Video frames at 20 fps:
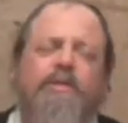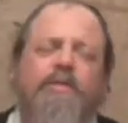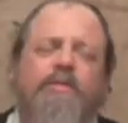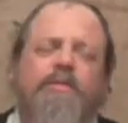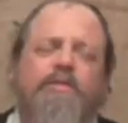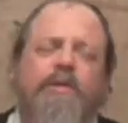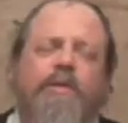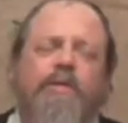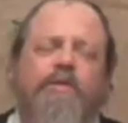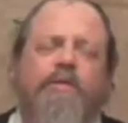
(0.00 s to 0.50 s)

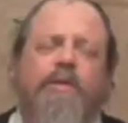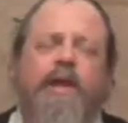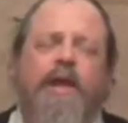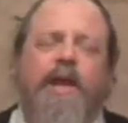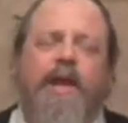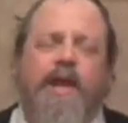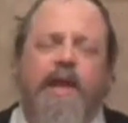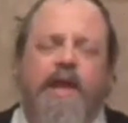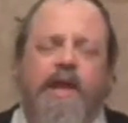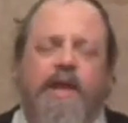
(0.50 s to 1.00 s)
So
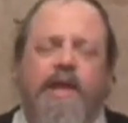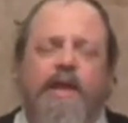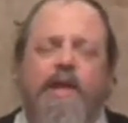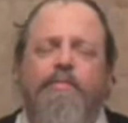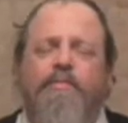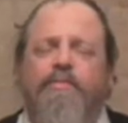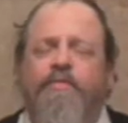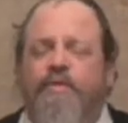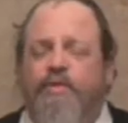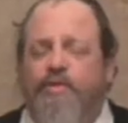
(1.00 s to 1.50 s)

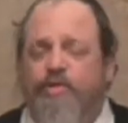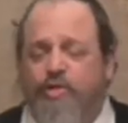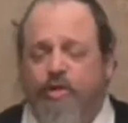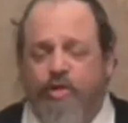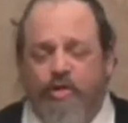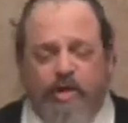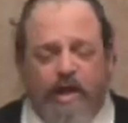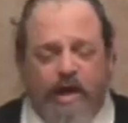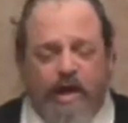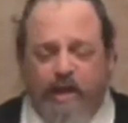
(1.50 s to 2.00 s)
I'm for
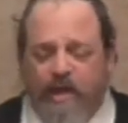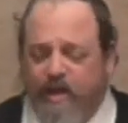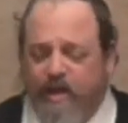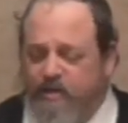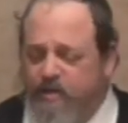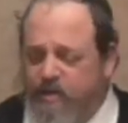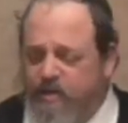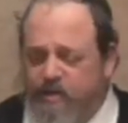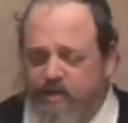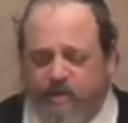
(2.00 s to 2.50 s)
sure not
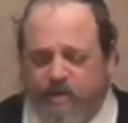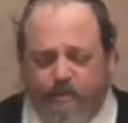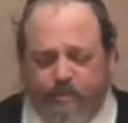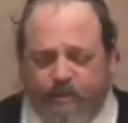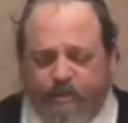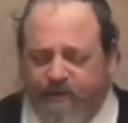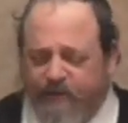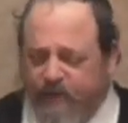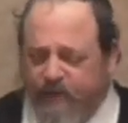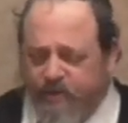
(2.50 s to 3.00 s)
allowed to use the
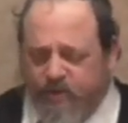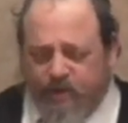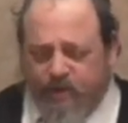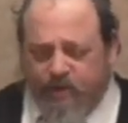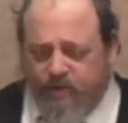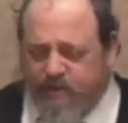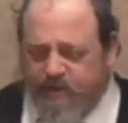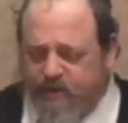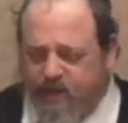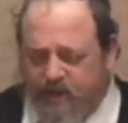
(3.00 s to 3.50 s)

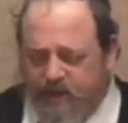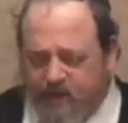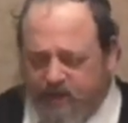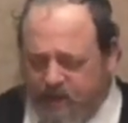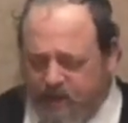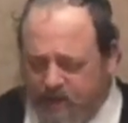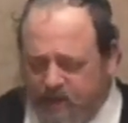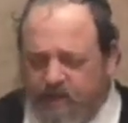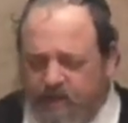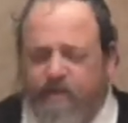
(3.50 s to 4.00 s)
professional
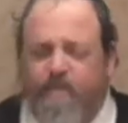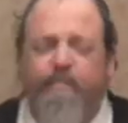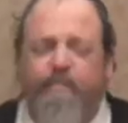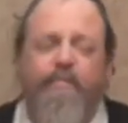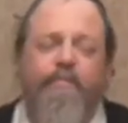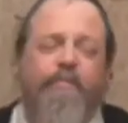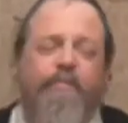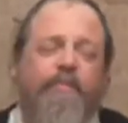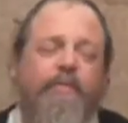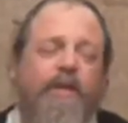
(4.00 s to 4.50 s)
side.
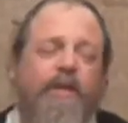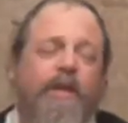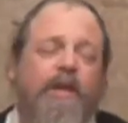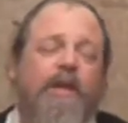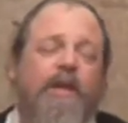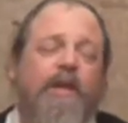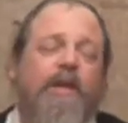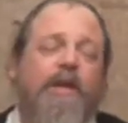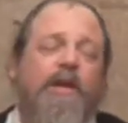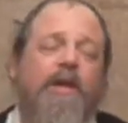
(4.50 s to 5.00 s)

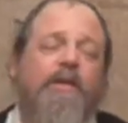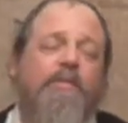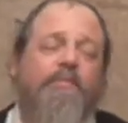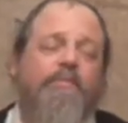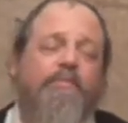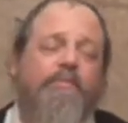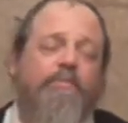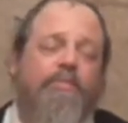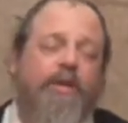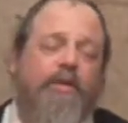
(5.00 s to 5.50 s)

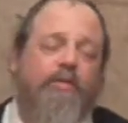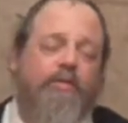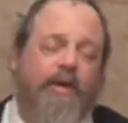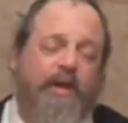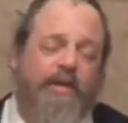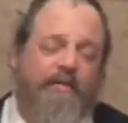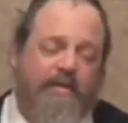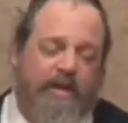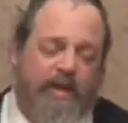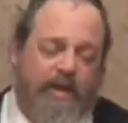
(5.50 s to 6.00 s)
But
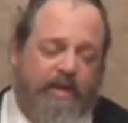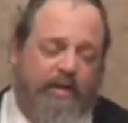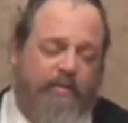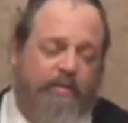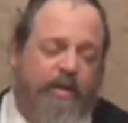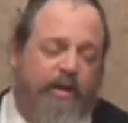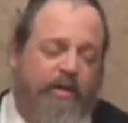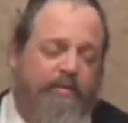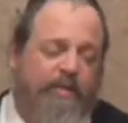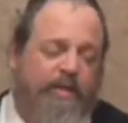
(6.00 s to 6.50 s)
Rav Hillel
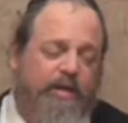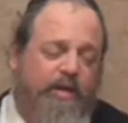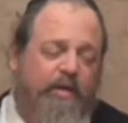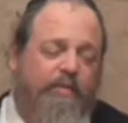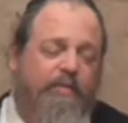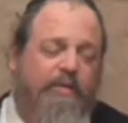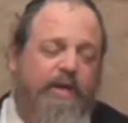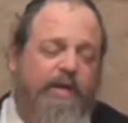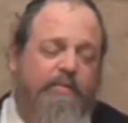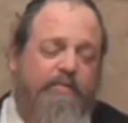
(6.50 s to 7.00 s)
wanted me to know,
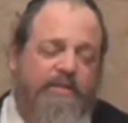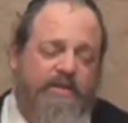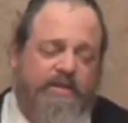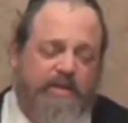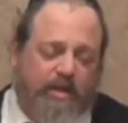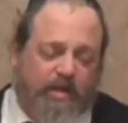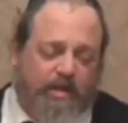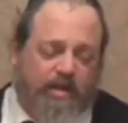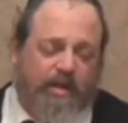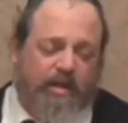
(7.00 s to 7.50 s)
but I'm
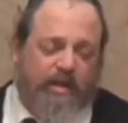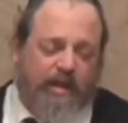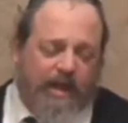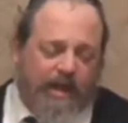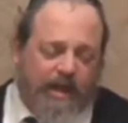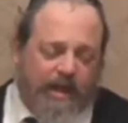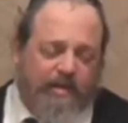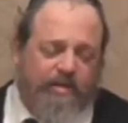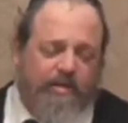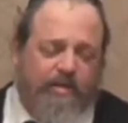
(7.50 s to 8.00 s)
still
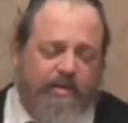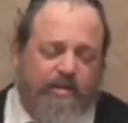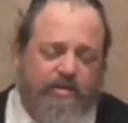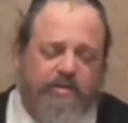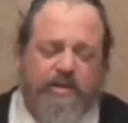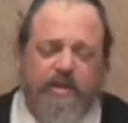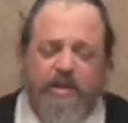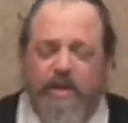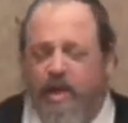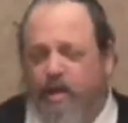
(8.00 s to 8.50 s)
allowed to
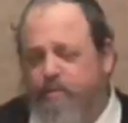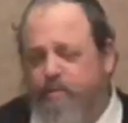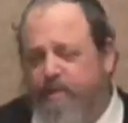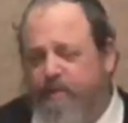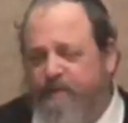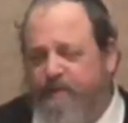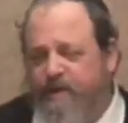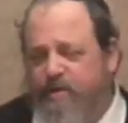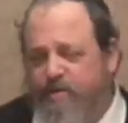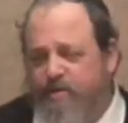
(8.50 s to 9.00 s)
use the
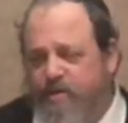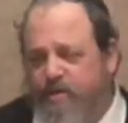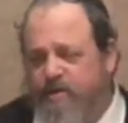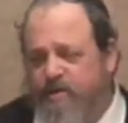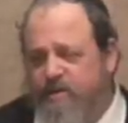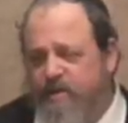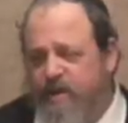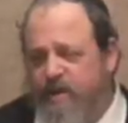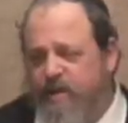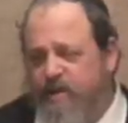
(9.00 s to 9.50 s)
non-professional
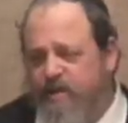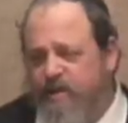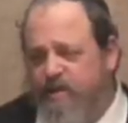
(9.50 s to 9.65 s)
side.